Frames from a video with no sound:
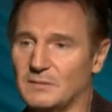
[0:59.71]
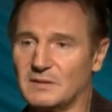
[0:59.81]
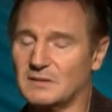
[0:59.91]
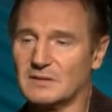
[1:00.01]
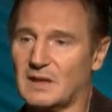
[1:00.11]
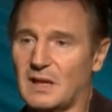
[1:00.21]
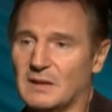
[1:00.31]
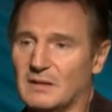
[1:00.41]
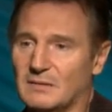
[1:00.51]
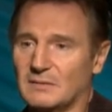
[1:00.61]
We just can't
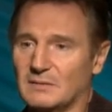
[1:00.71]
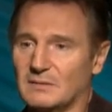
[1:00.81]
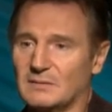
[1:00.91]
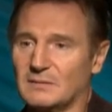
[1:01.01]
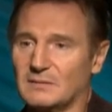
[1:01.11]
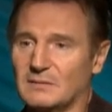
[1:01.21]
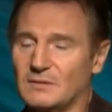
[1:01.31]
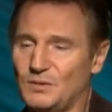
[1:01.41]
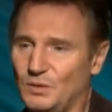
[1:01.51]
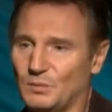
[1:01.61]

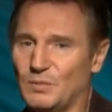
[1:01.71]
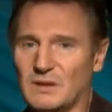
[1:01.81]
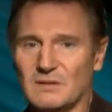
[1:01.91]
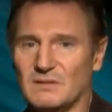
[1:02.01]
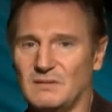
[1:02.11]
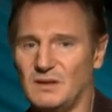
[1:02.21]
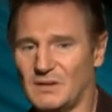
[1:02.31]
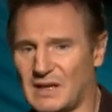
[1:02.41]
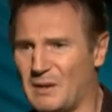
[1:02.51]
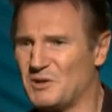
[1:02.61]
do it because you know
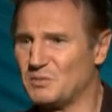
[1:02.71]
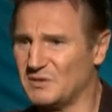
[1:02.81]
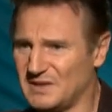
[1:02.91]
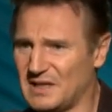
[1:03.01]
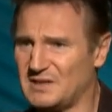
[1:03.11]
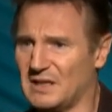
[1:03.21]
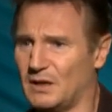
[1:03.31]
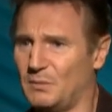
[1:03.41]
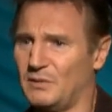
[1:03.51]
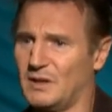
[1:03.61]
cameras were seizing up and